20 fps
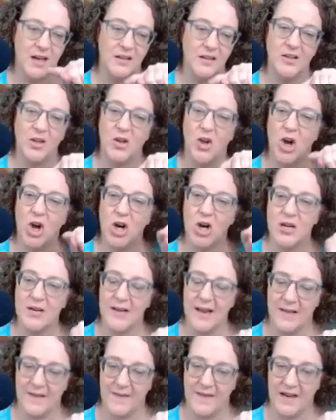a little heart
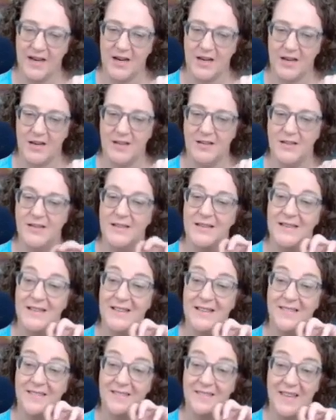down there.
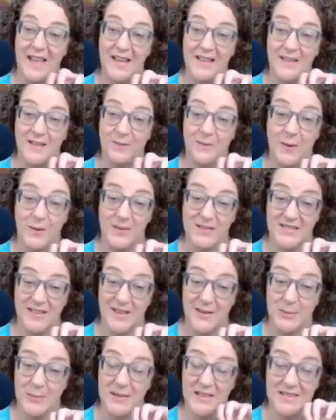That's focused
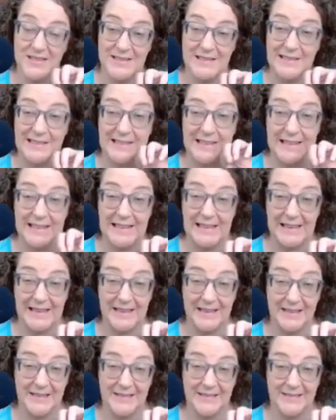on what is the
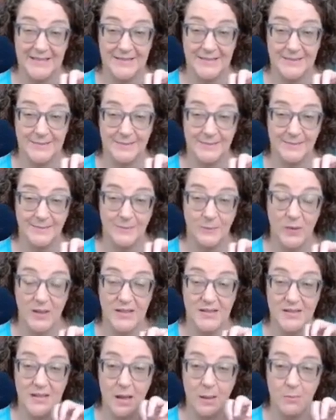need. What
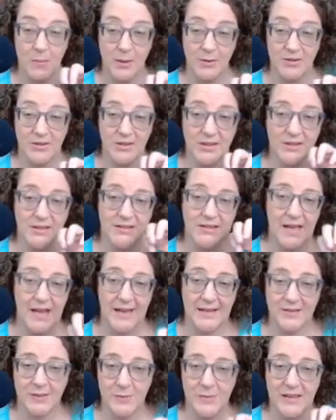is the emotional
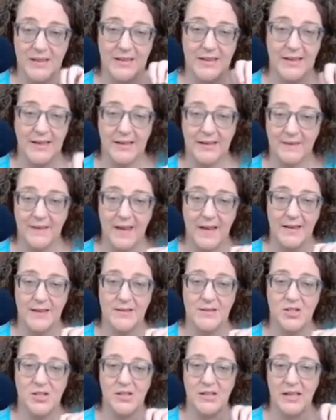attachment need
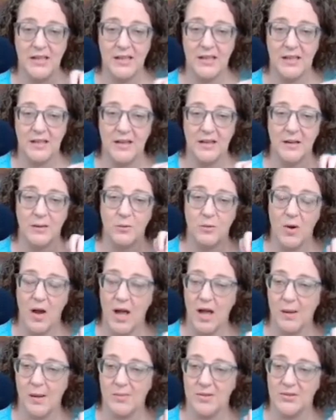that Janine and
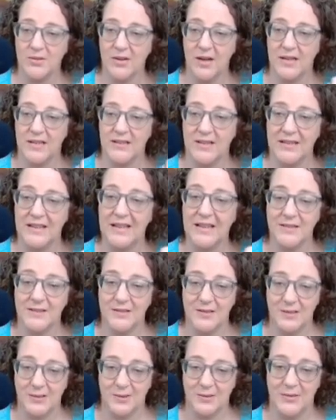Rob are trying to get
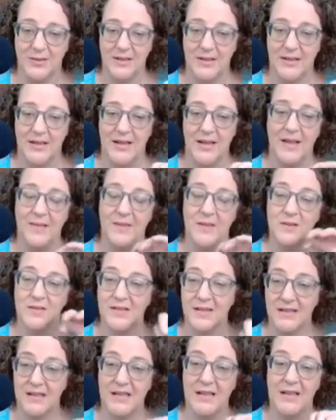to? And there's
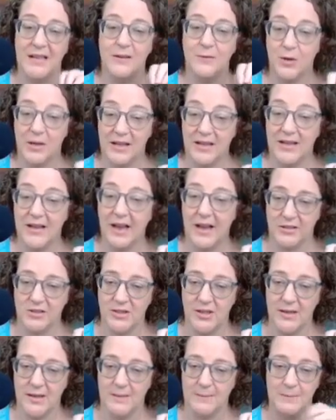a need for
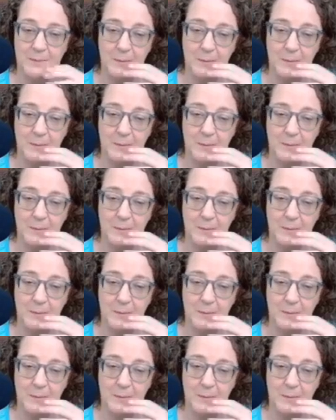connection.